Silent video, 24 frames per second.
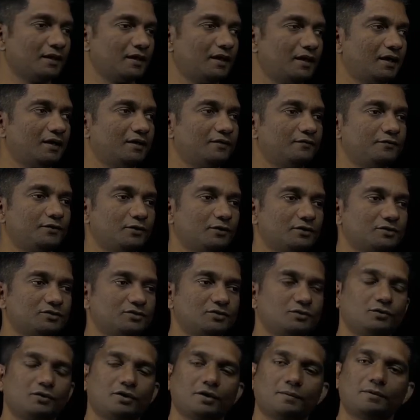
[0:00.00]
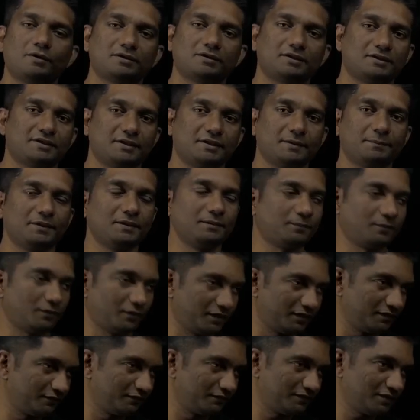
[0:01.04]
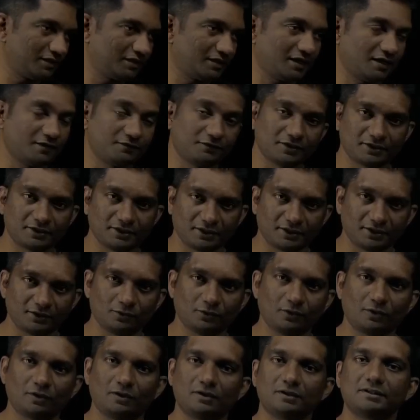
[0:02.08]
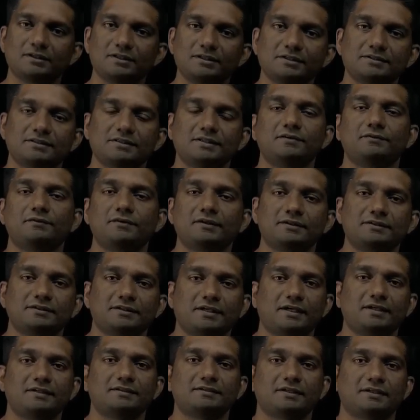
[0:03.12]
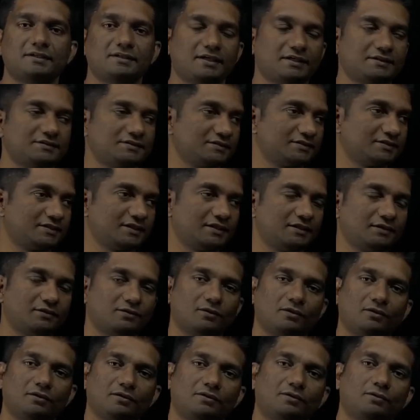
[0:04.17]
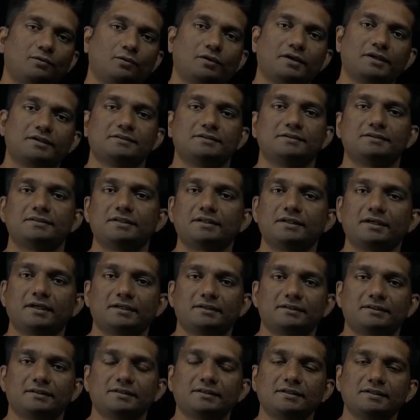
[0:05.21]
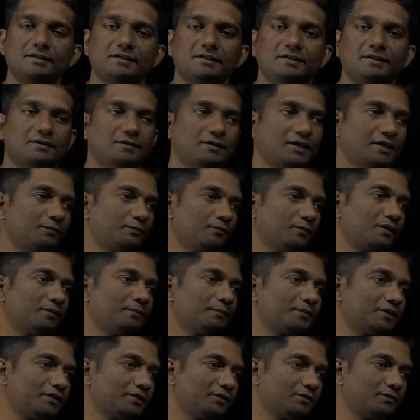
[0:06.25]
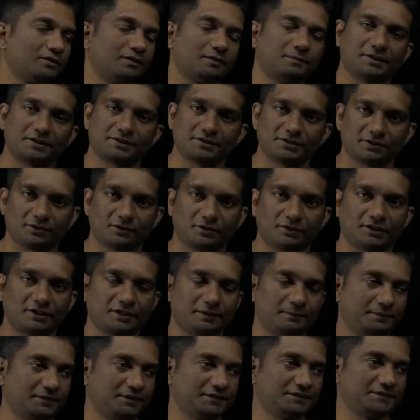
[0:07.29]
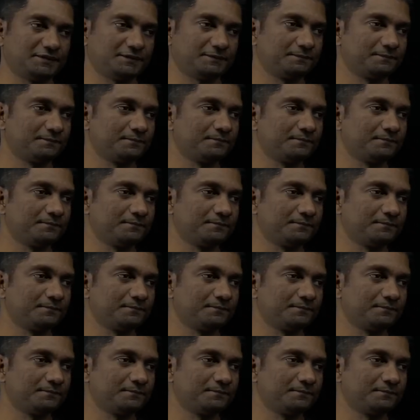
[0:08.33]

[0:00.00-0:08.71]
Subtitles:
And we also know about the triple point, where everything, all these different states are existing or coexisting at one particular pressure or temperature.